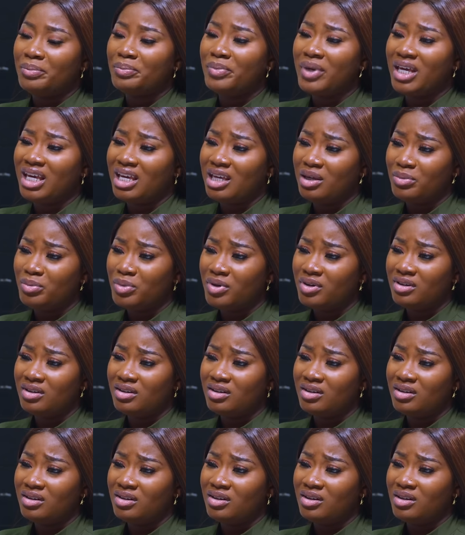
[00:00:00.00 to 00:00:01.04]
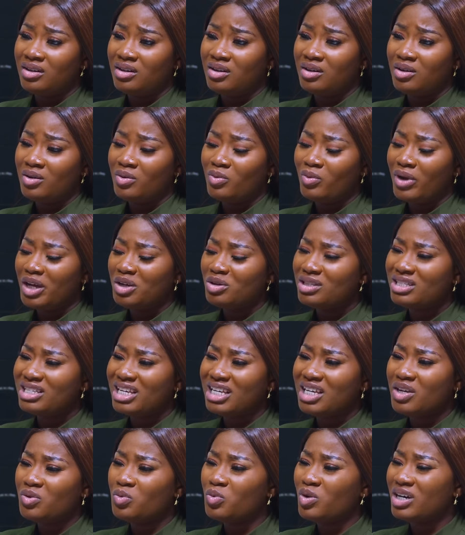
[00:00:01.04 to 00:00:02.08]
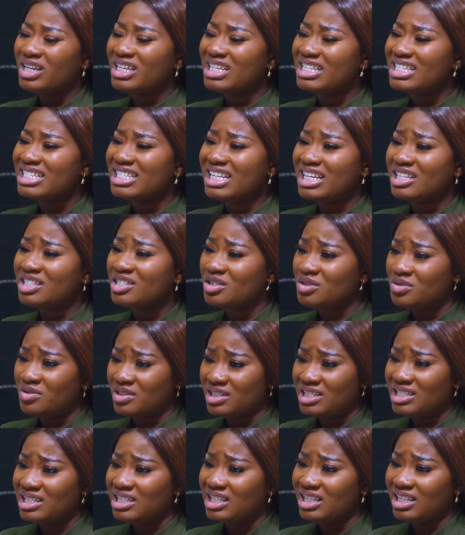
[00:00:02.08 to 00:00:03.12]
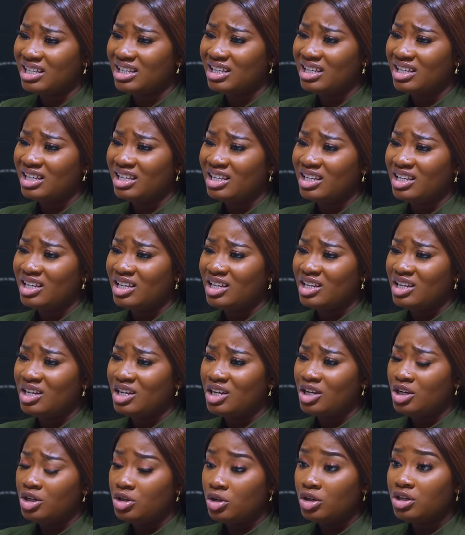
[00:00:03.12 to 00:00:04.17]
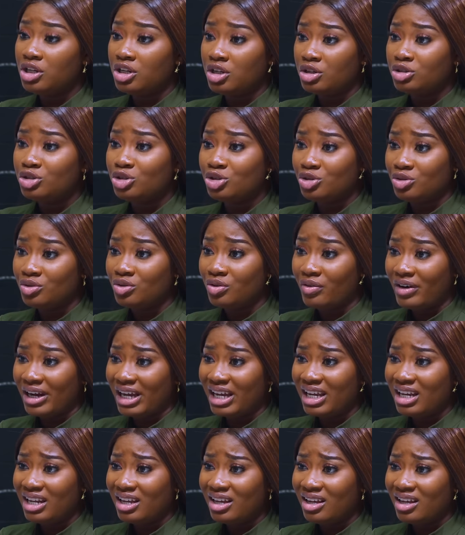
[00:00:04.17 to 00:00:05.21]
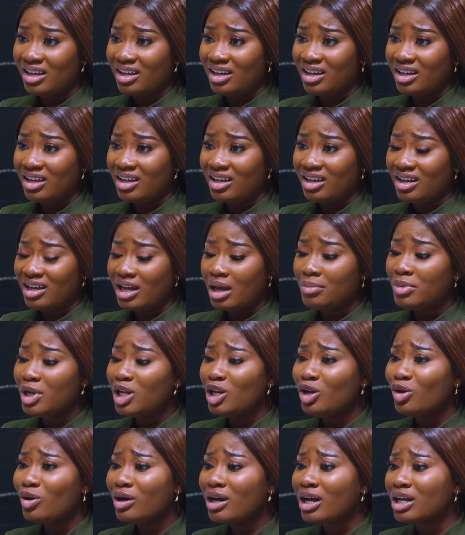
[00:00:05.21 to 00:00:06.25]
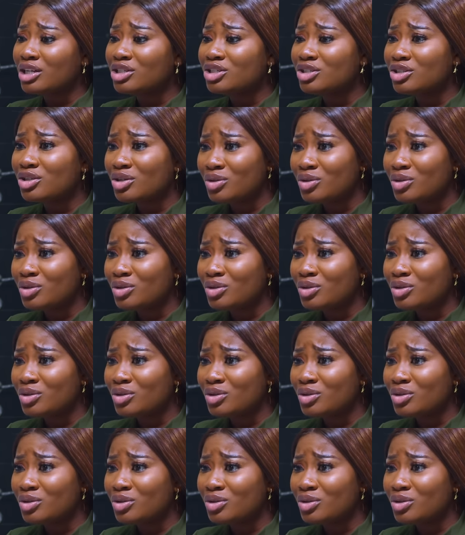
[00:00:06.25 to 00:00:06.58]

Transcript: Babe, why are you taking what he said seriously? You know they're not true, right? I mean, look at